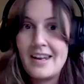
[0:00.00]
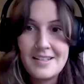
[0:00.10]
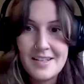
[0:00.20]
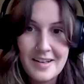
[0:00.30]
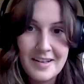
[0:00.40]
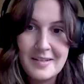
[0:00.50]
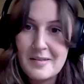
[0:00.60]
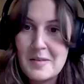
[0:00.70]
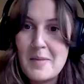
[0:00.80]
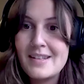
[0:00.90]
get into
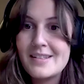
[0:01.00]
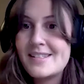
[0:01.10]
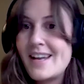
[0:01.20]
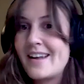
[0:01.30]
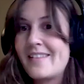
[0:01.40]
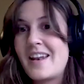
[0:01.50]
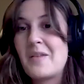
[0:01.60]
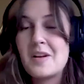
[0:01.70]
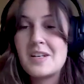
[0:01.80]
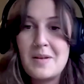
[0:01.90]
the the main stand
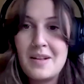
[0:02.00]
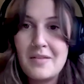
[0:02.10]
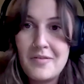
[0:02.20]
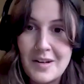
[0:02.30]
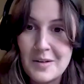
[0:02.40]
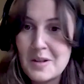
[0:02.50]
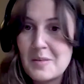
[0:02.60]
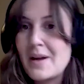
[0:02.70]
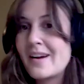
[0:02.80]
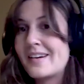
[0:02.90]
then i wanted to be in the field with
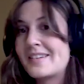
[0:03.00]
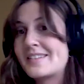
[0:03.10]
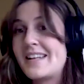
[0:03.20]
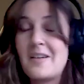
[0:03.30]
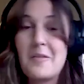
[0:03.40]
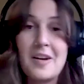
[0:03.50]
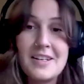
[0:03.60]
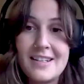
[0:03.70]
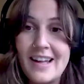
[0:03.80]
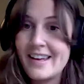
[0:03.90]
the pickers then i
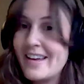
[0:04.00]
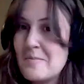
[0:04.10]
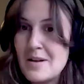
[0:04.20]
wanted like